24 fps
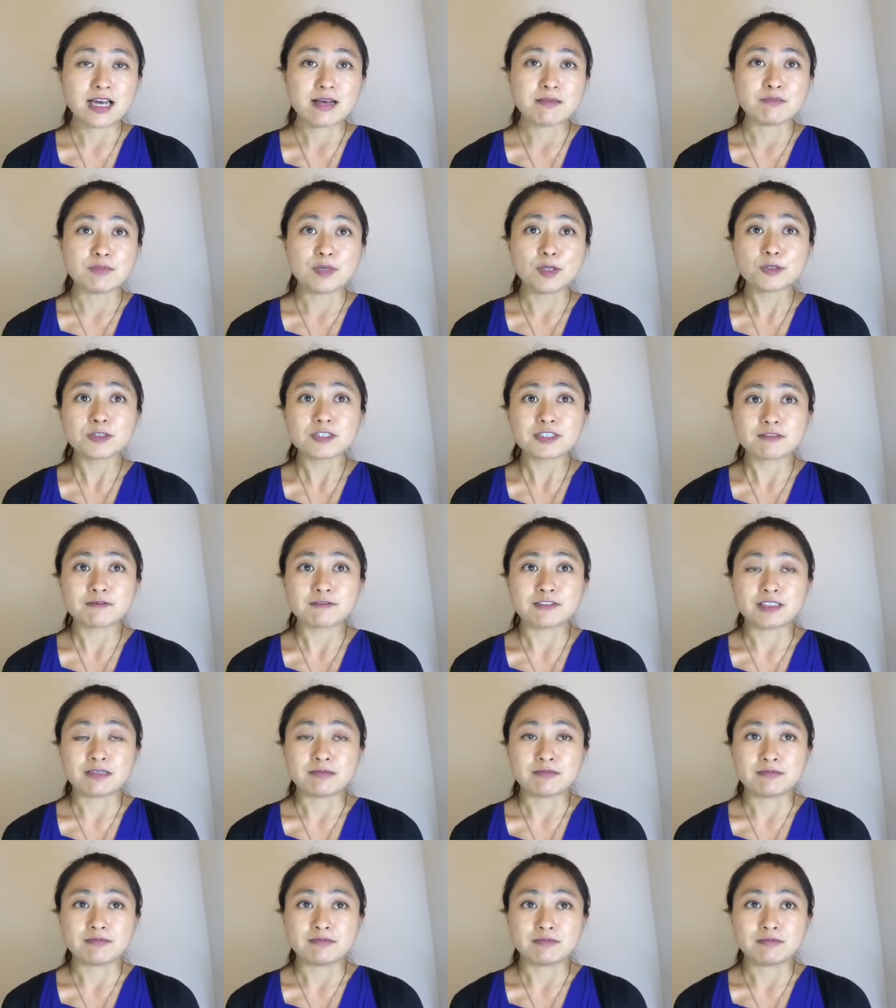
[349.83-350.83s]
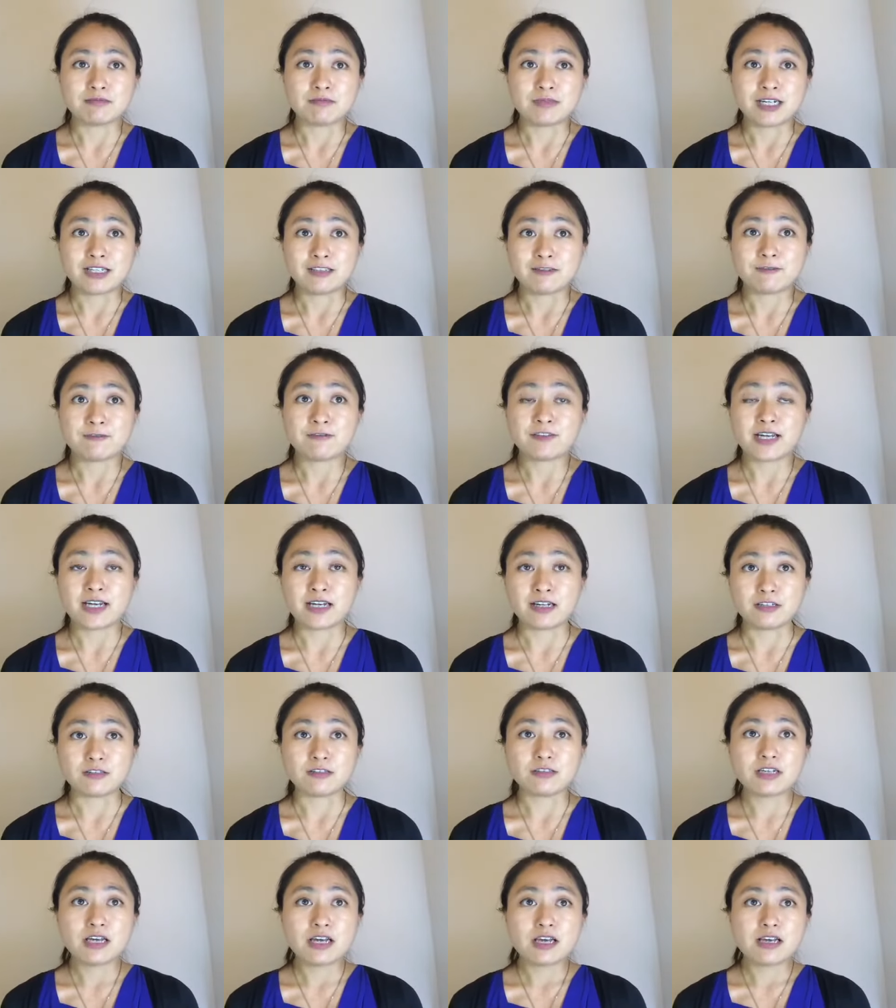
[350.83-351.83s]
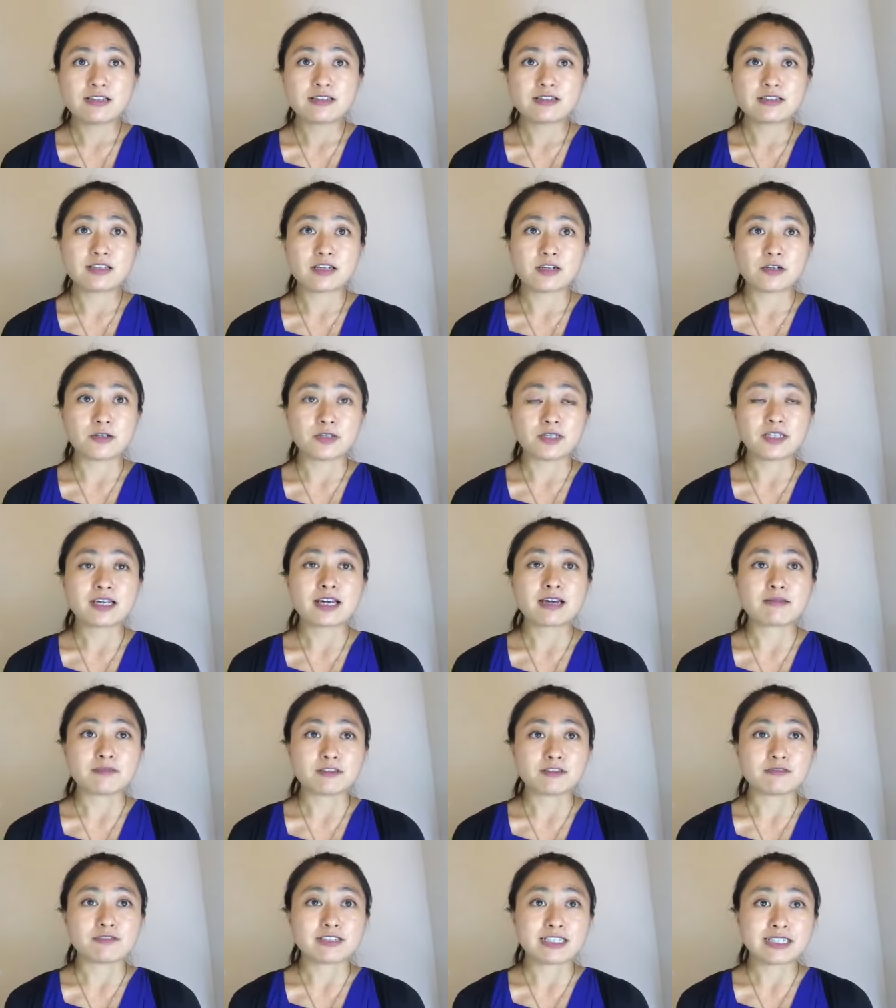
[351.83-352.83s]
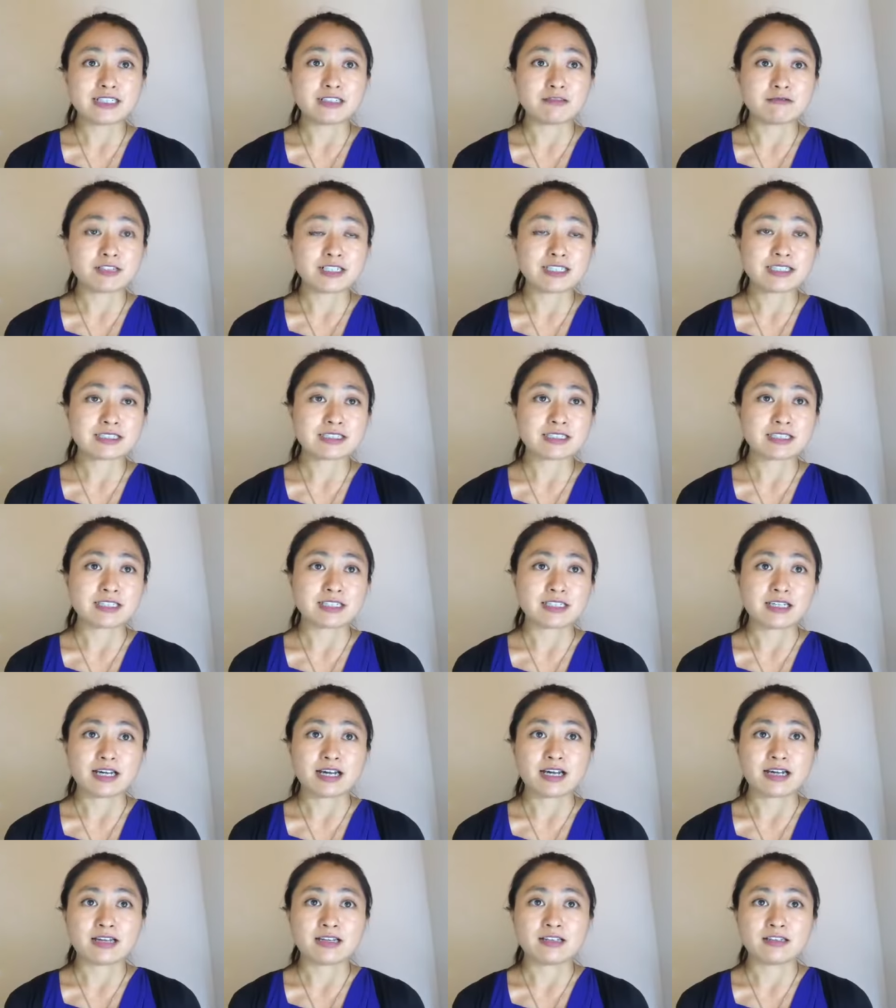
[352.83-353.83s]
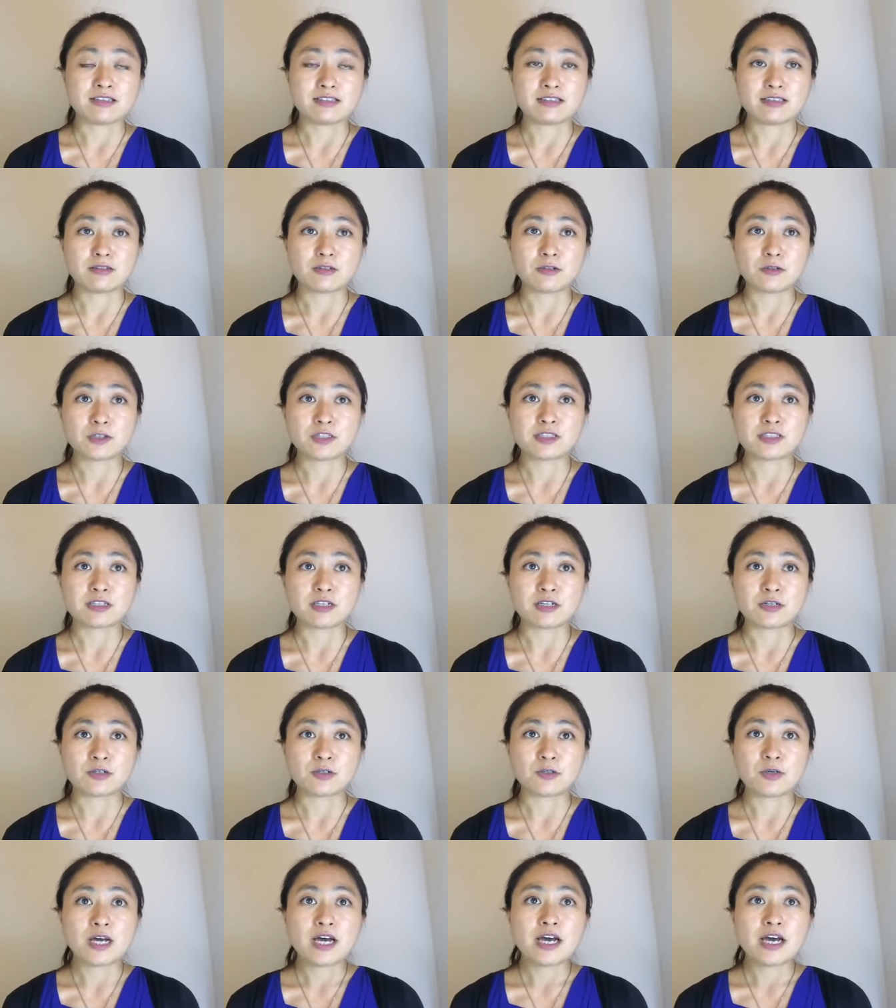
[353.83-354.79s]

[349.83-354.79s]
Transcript: Most of them might fail. So it can be really risky. And also